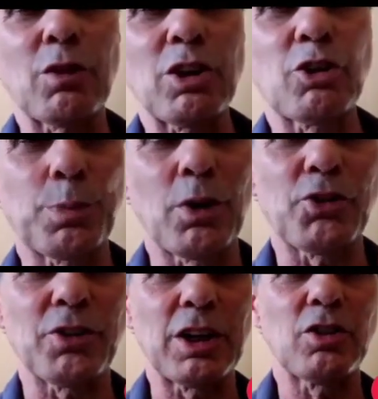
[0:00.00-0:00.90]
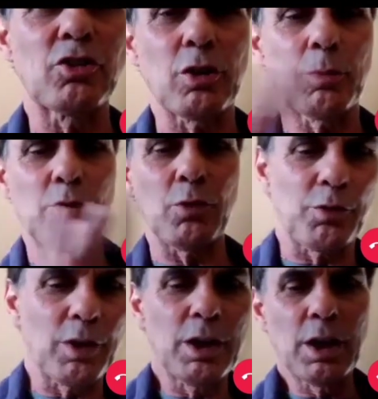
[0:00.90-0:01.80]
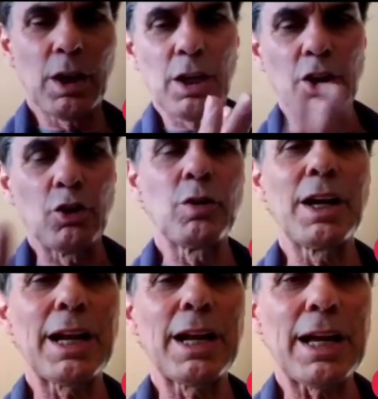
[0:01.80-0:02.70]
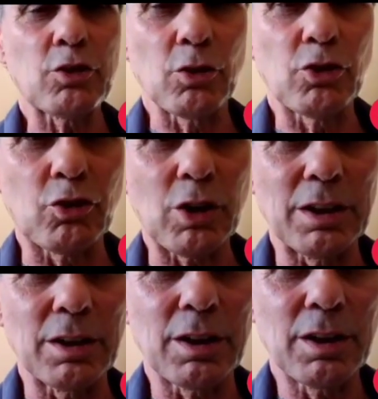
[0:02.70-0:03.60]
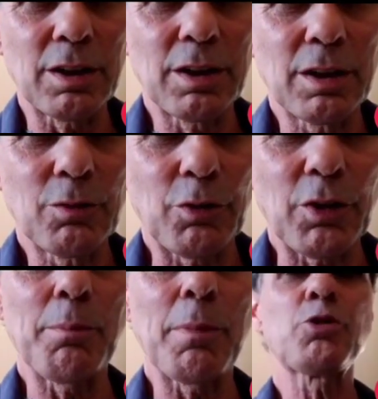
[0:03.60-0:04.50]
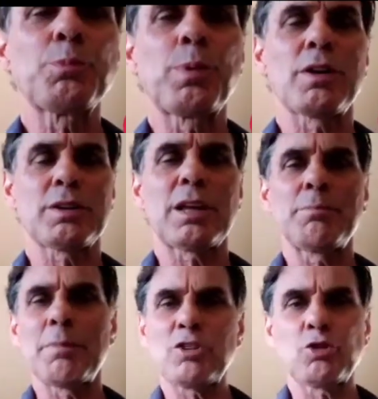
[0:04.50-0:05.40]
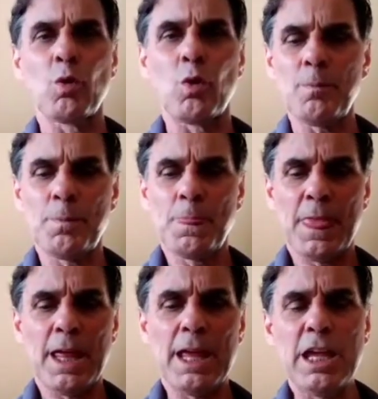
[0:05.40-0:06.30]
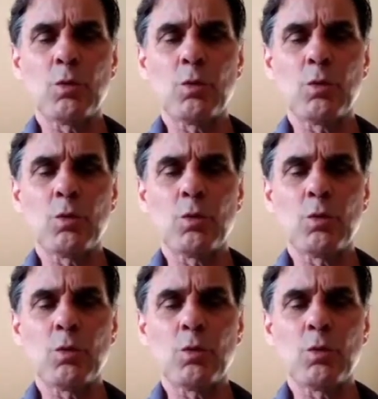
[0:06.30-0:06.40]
than the average person in terms of unilateral strength. For the most part, they're much more